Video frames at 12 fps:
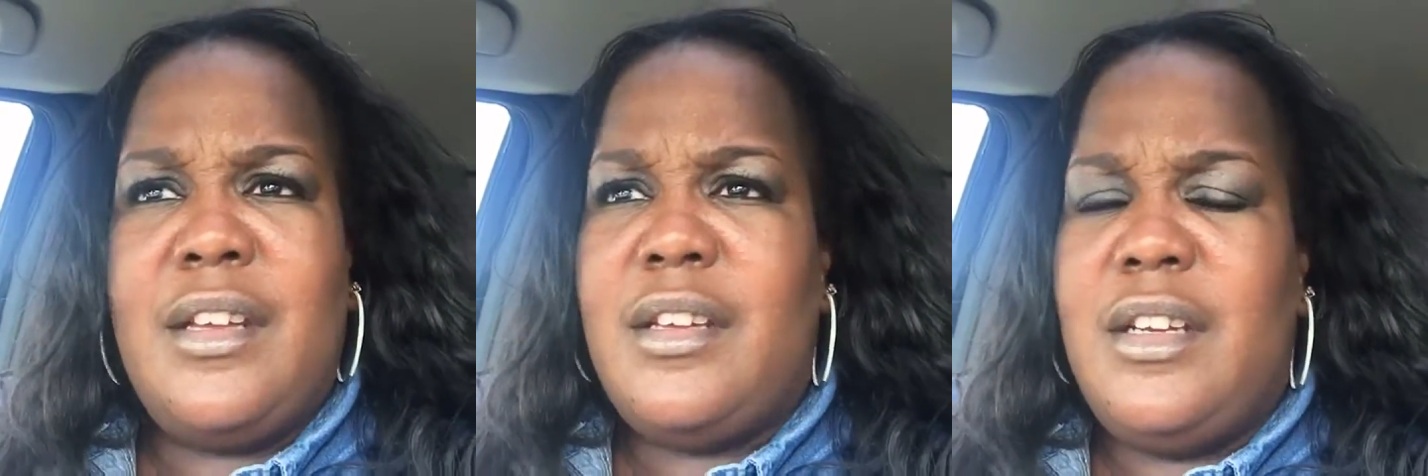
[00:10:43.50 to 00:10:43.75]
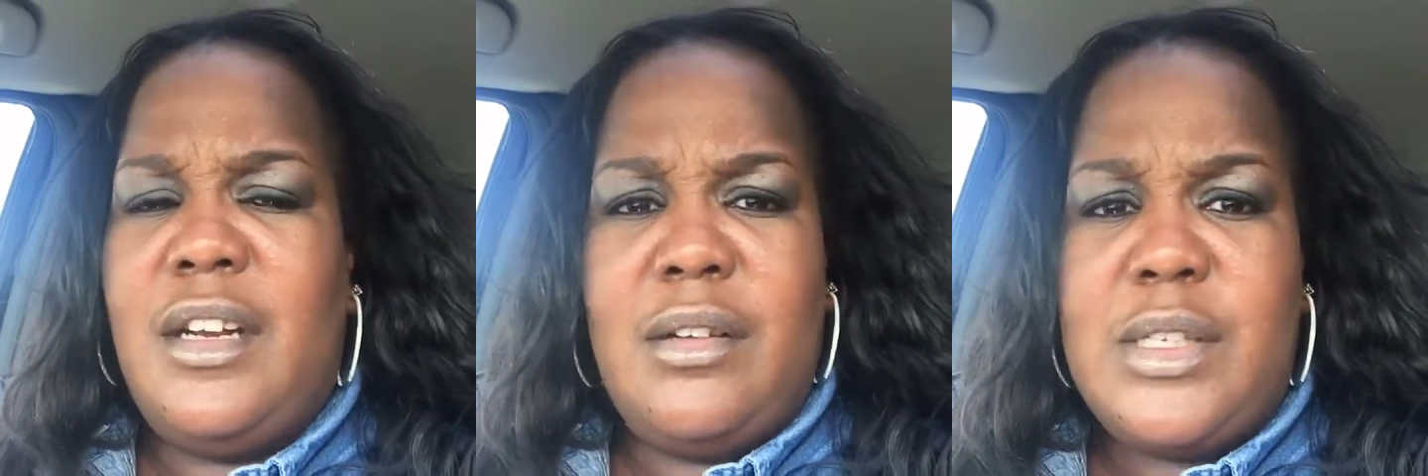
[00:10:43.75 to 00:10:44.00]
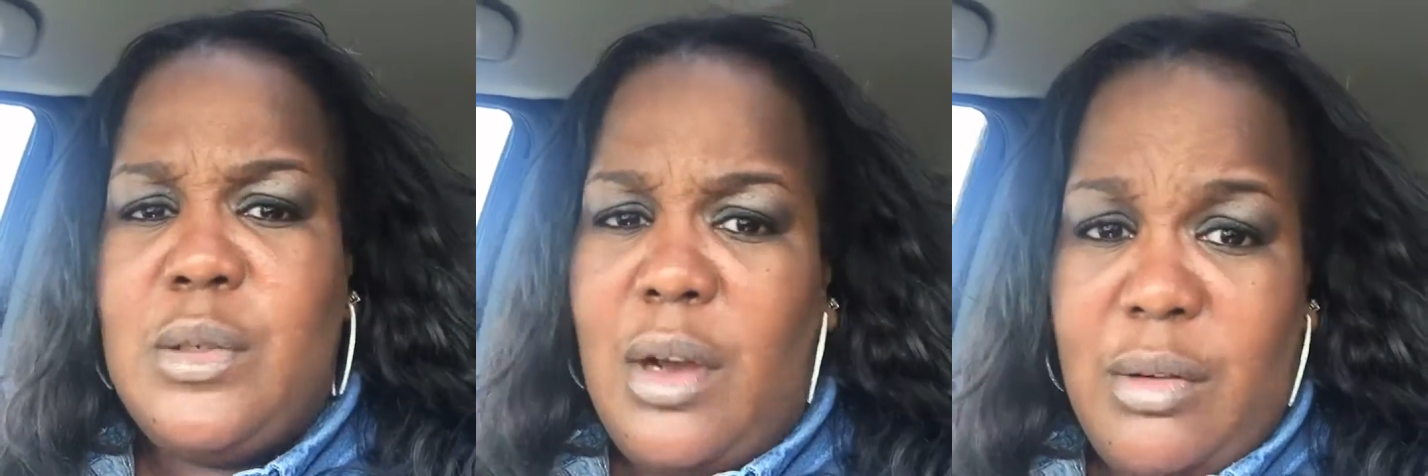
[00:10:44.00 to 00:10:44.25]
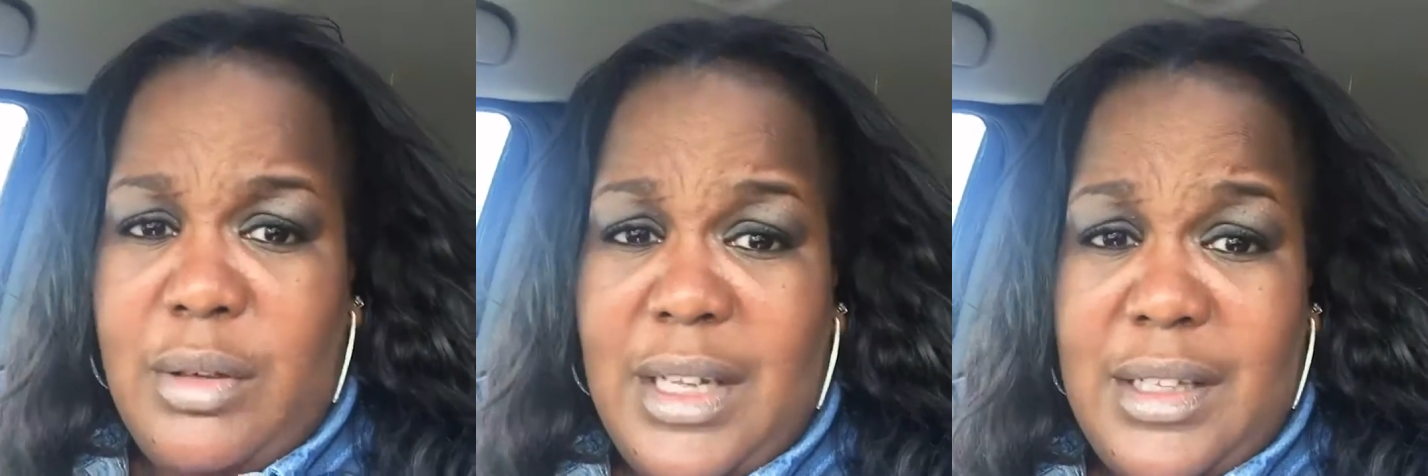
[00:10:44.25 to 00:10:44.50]
you know to a
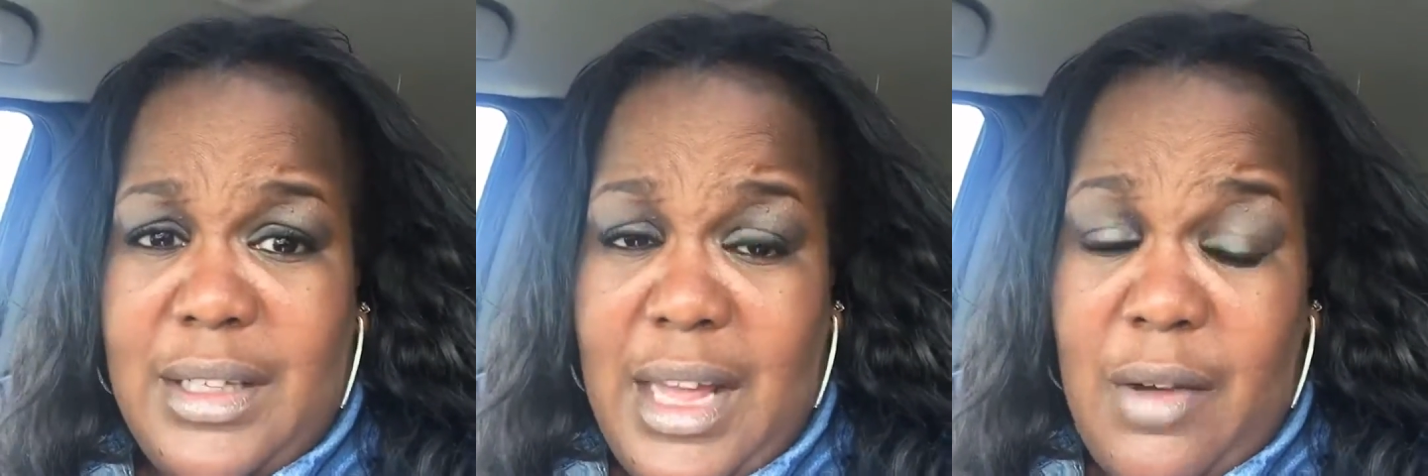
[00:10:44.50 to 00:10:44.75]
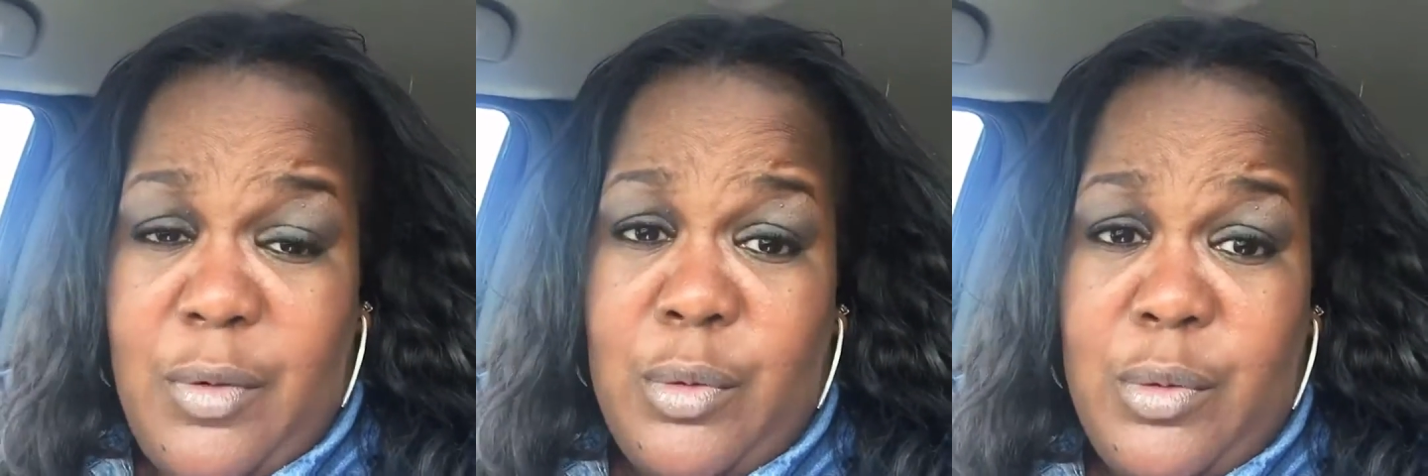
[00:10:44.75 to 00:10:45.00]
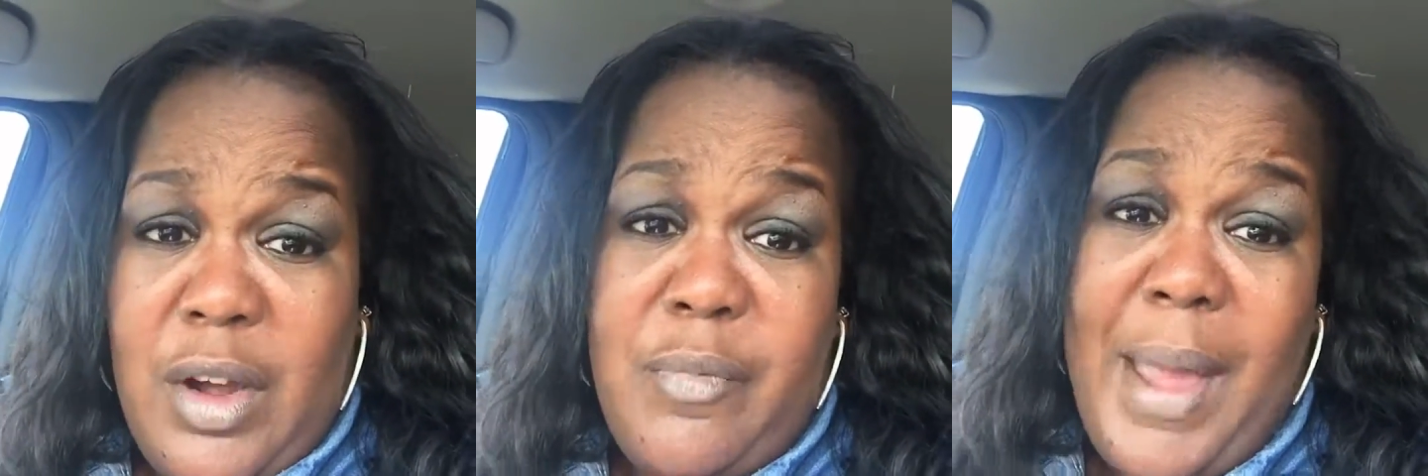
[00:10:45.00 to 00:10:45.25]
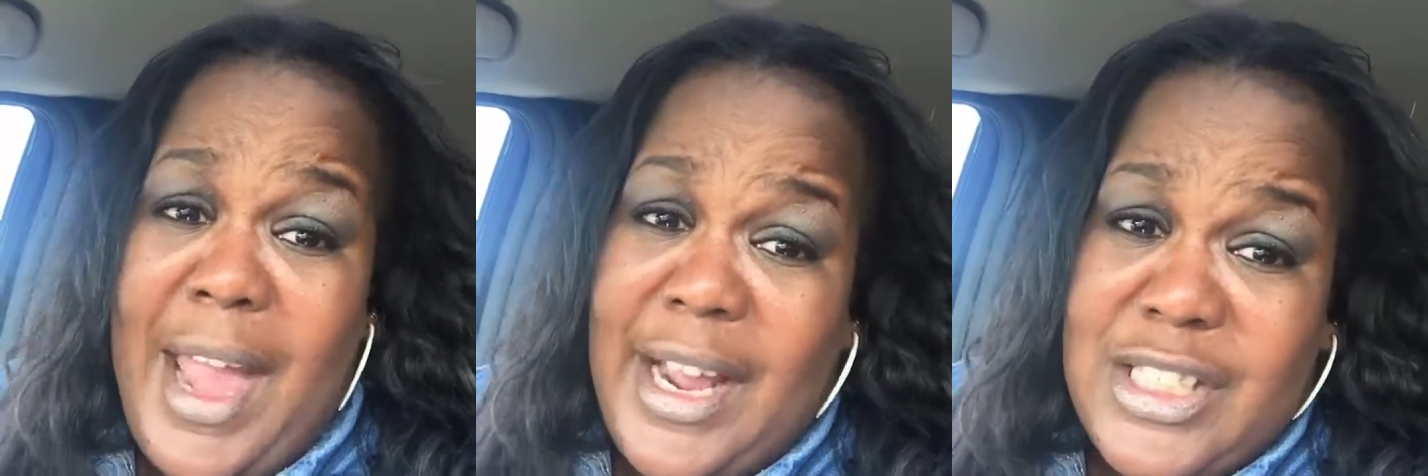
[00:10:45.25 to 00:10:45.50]
whole nother level of
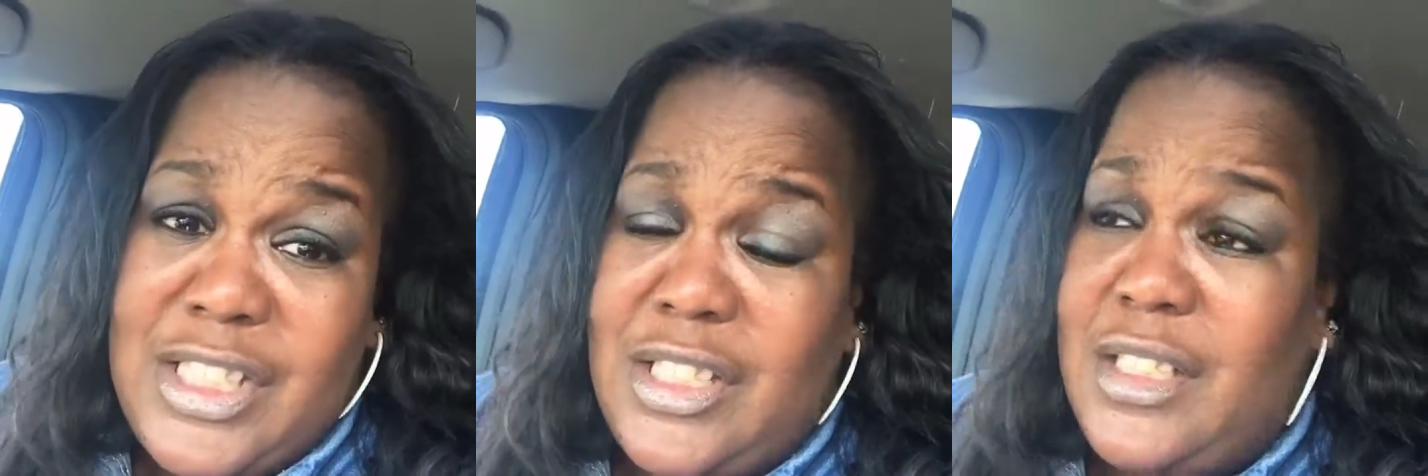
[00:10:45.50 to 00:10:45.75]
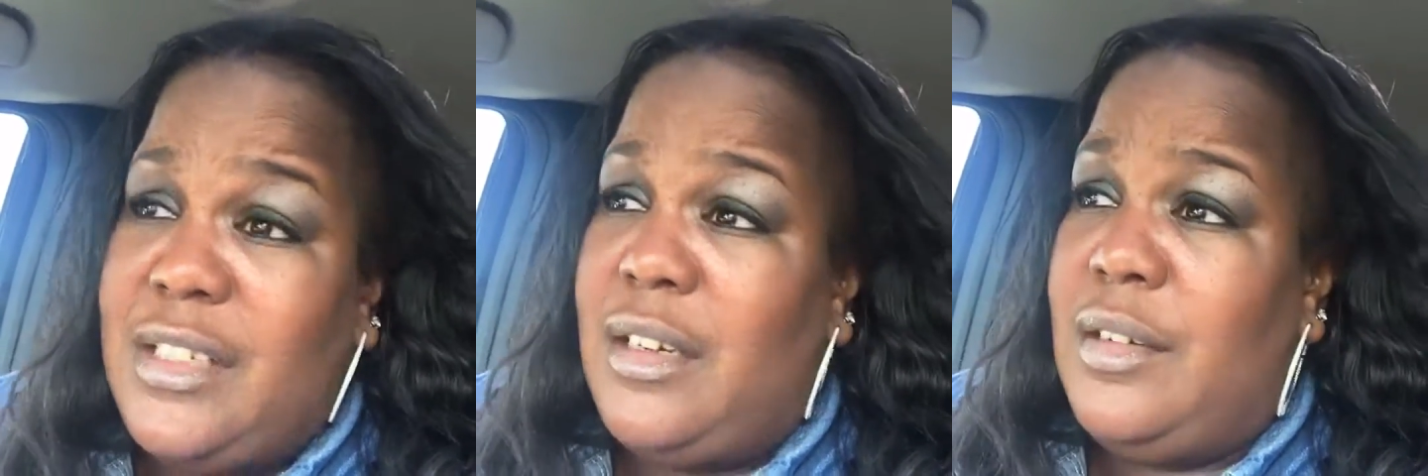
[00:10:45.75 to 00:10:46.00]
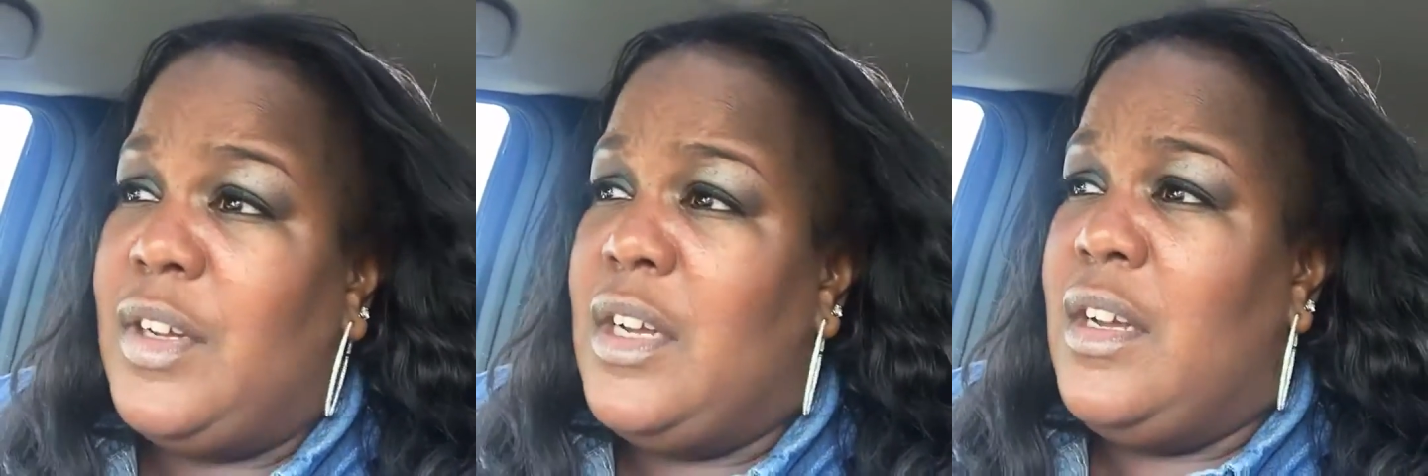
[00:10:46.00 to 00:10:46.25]
passion of